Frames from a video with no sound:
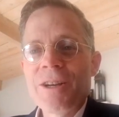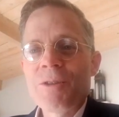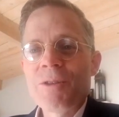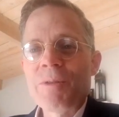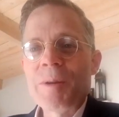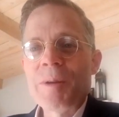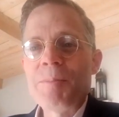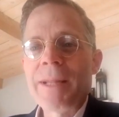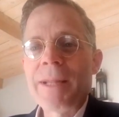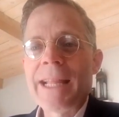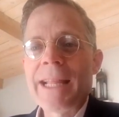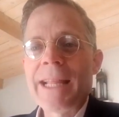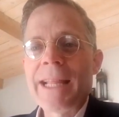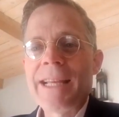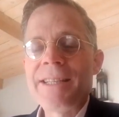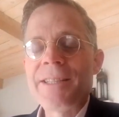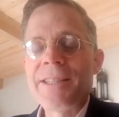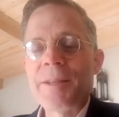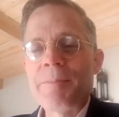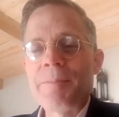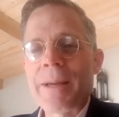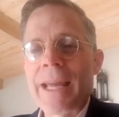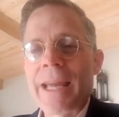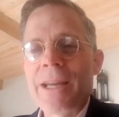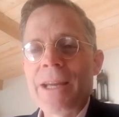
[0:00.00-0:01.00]
replace
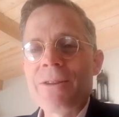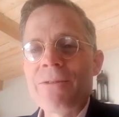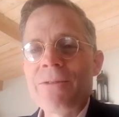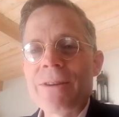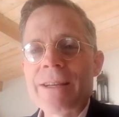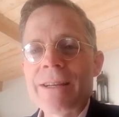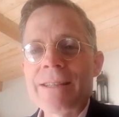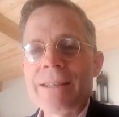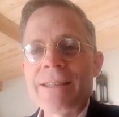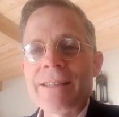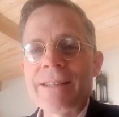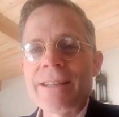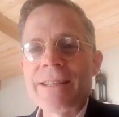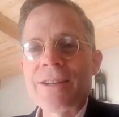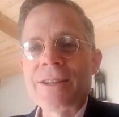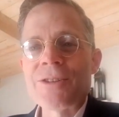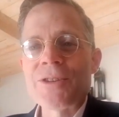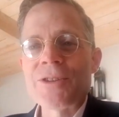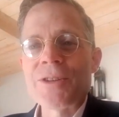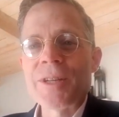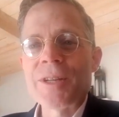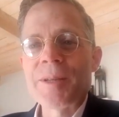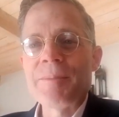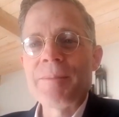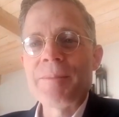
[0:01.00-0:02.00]
the pancreas
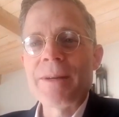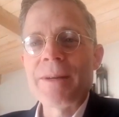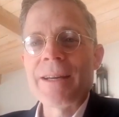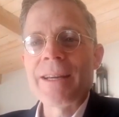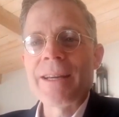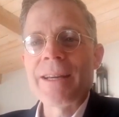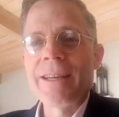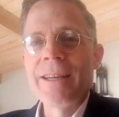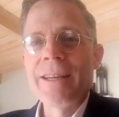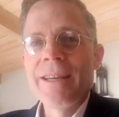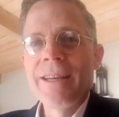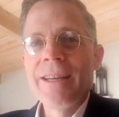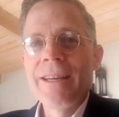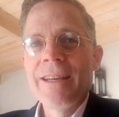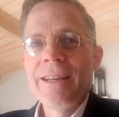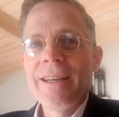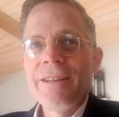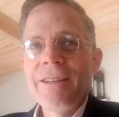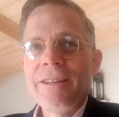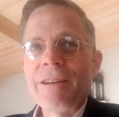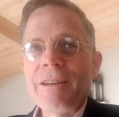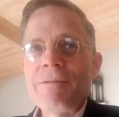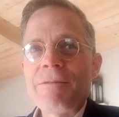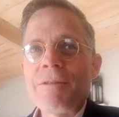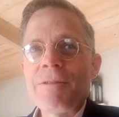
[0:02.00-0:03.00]
essentially by,
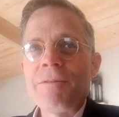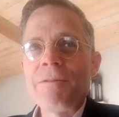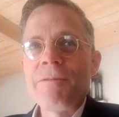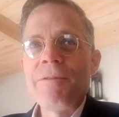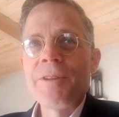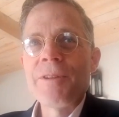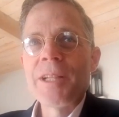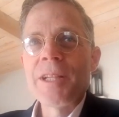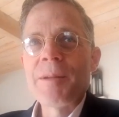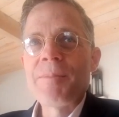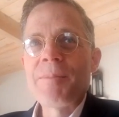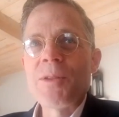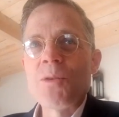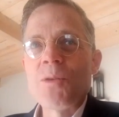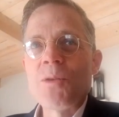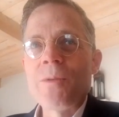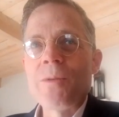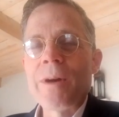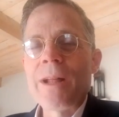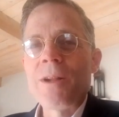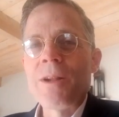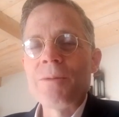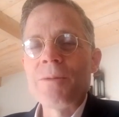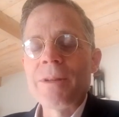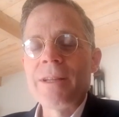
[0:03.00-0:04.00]
you have to fill up the
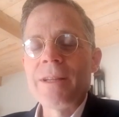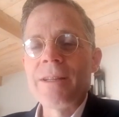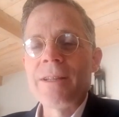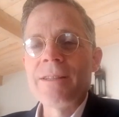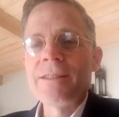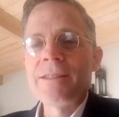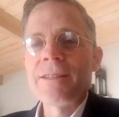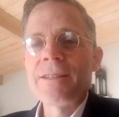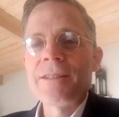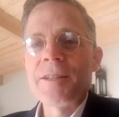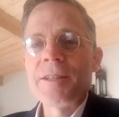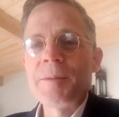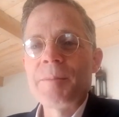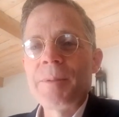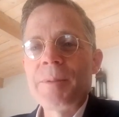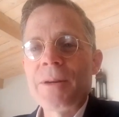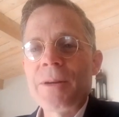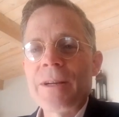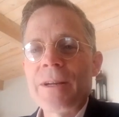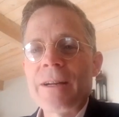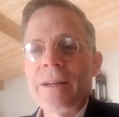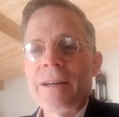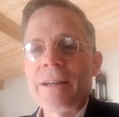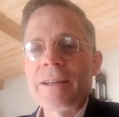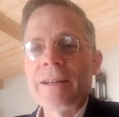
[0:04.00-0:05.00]
well with insulin
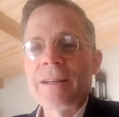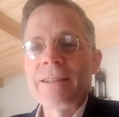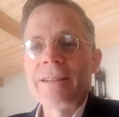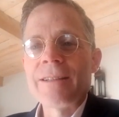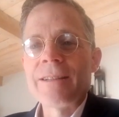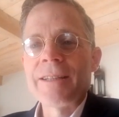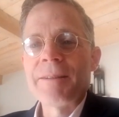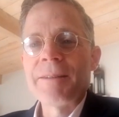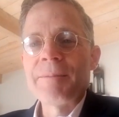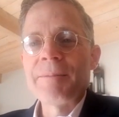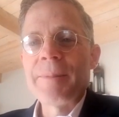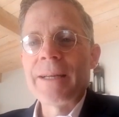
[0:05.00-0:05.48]
periodically.